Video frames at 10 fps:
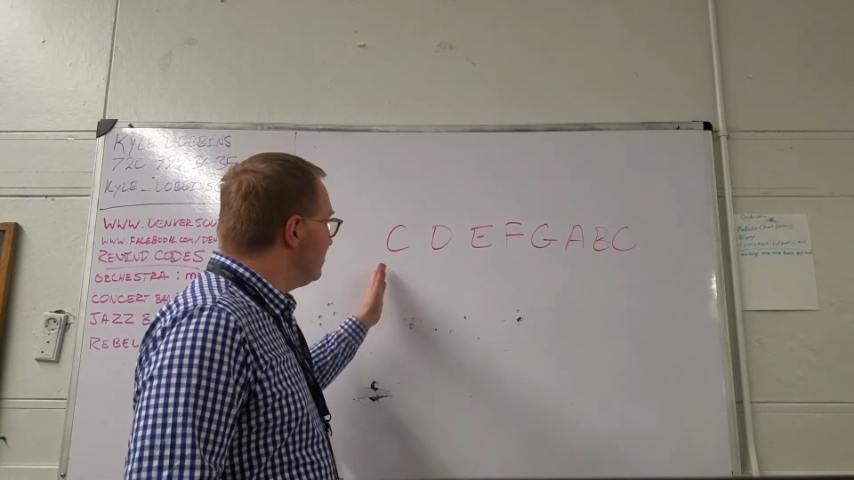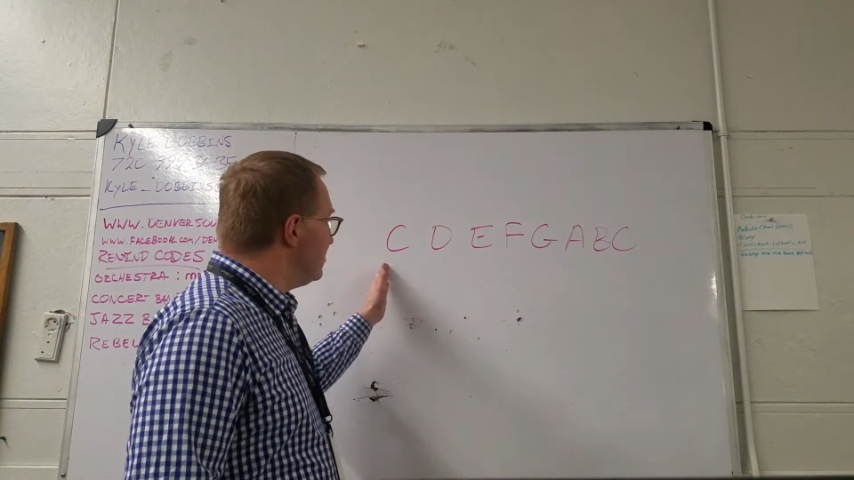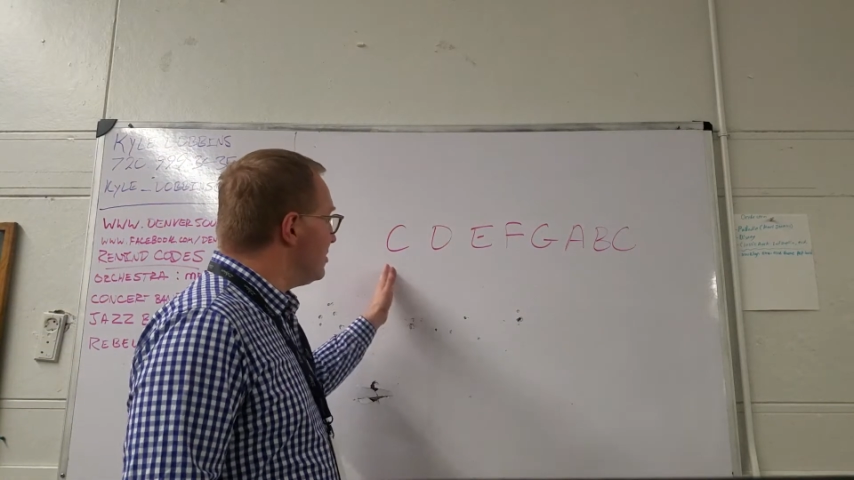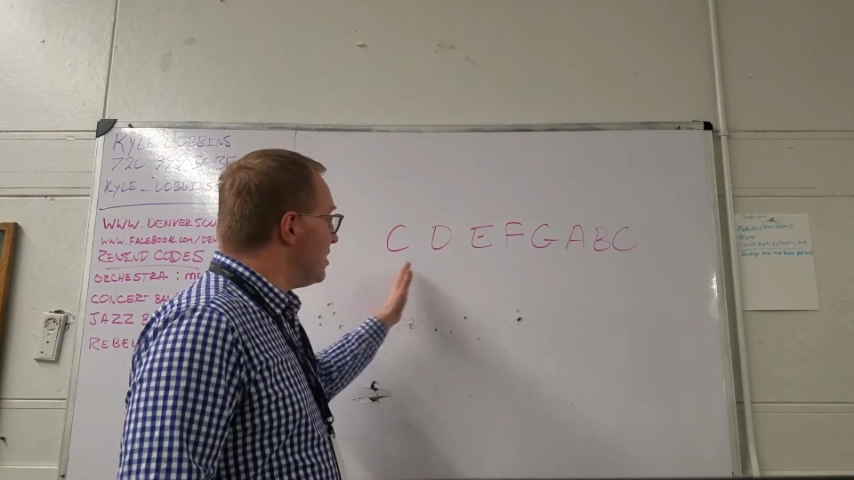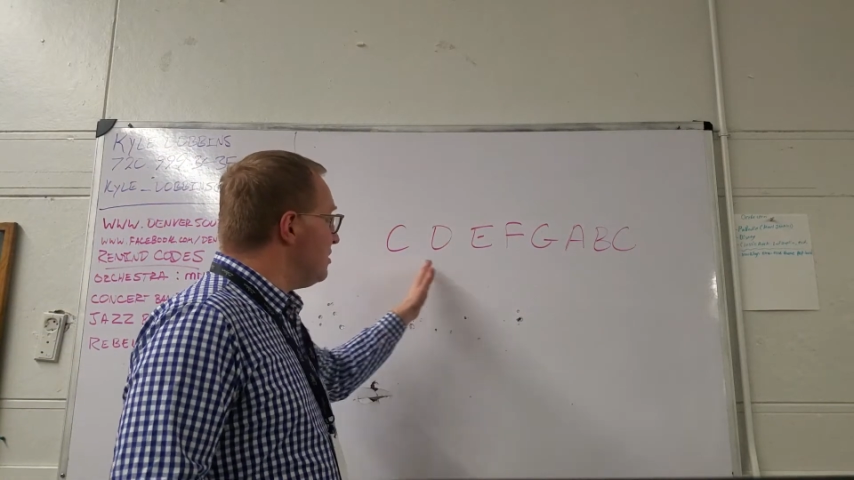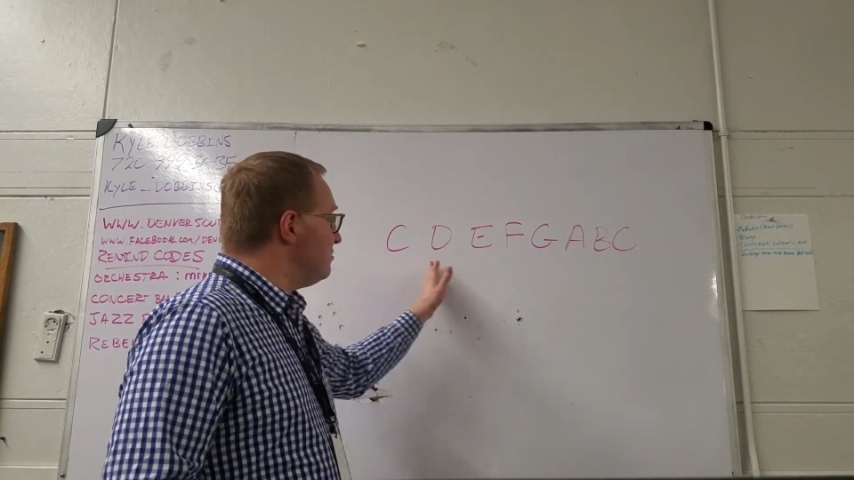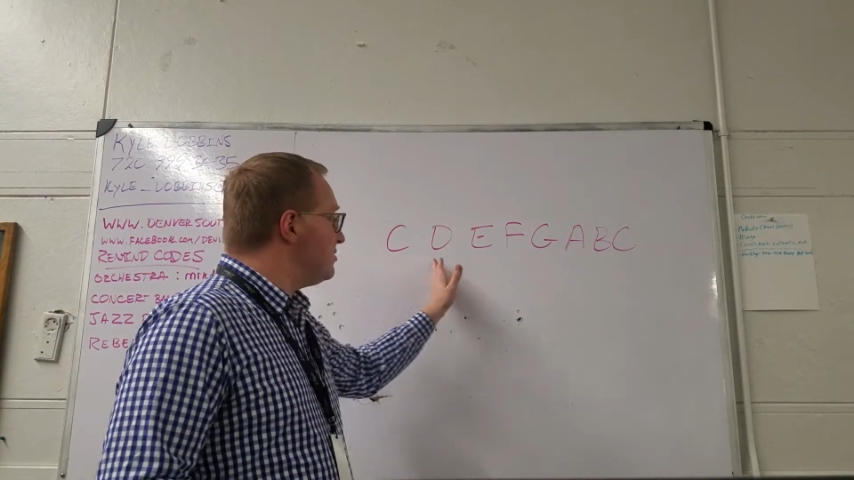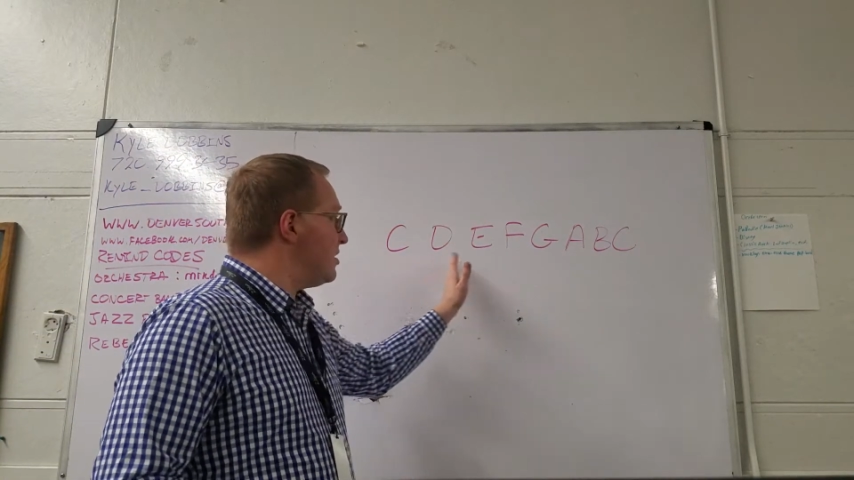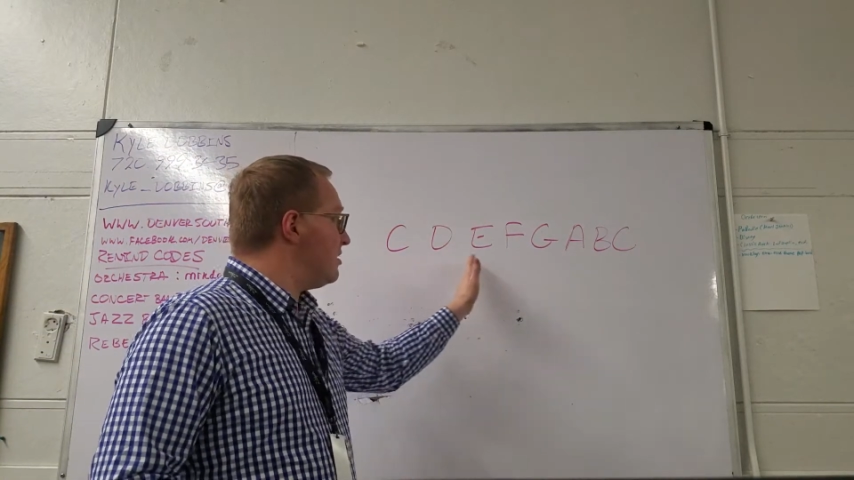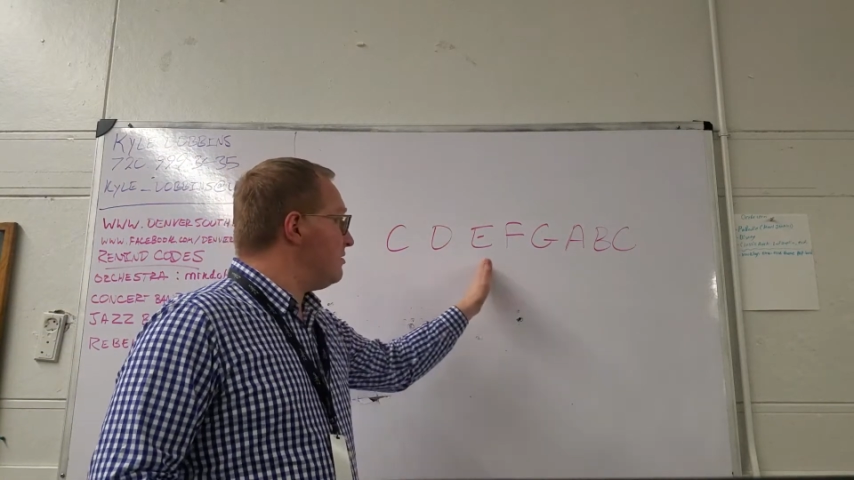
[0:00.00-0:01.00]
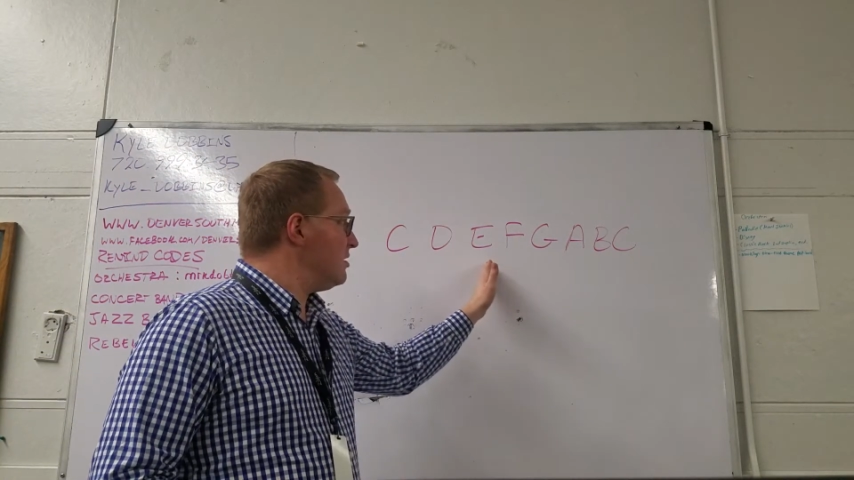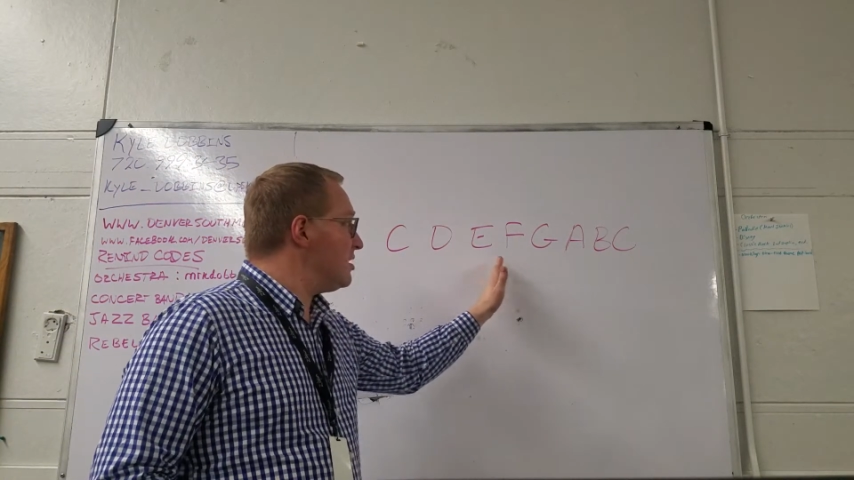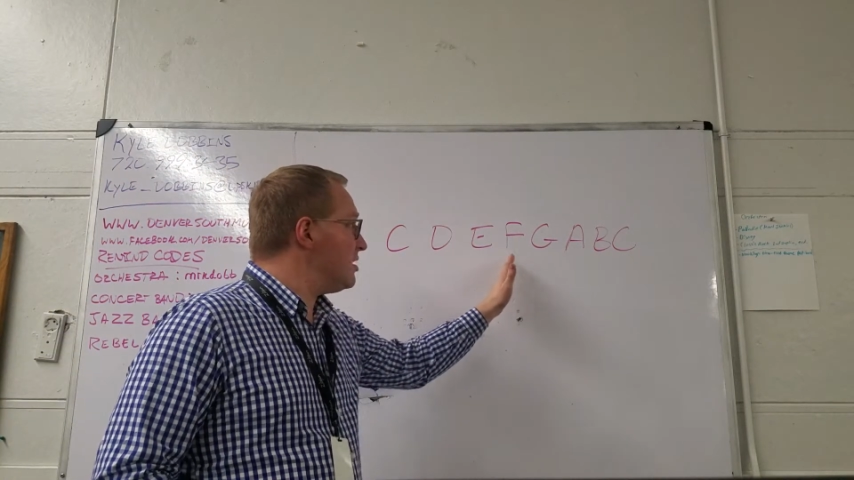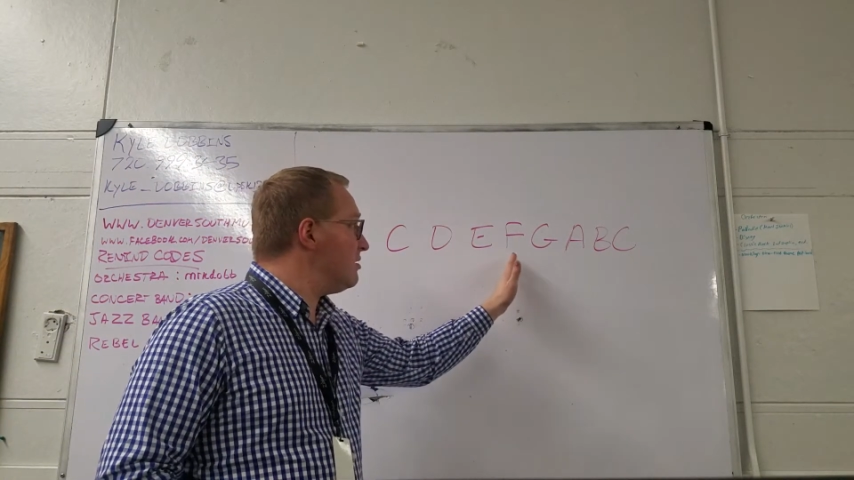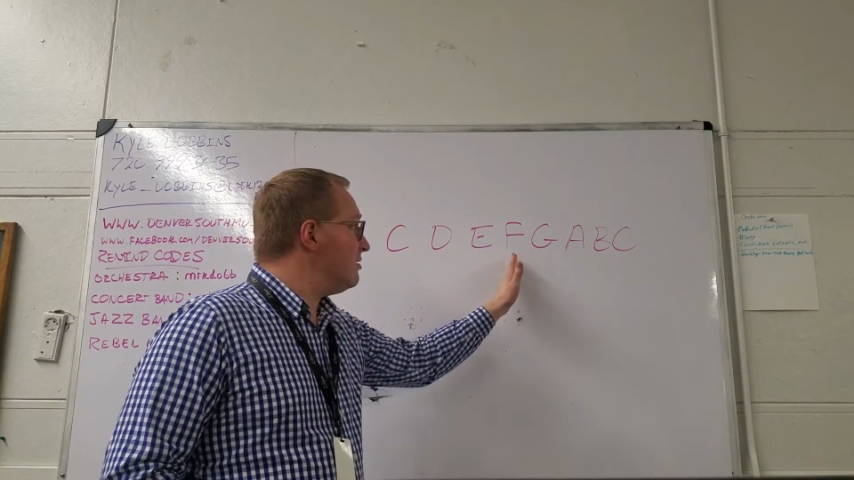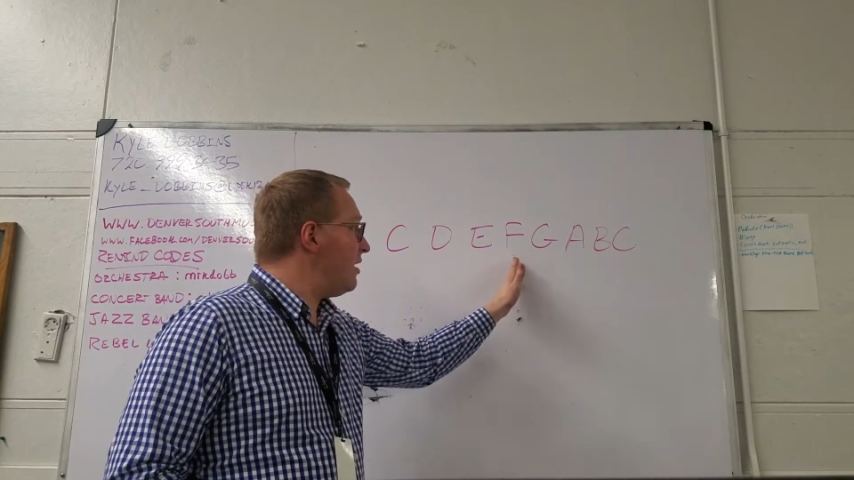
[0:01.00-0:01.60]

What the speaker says: C, D, E,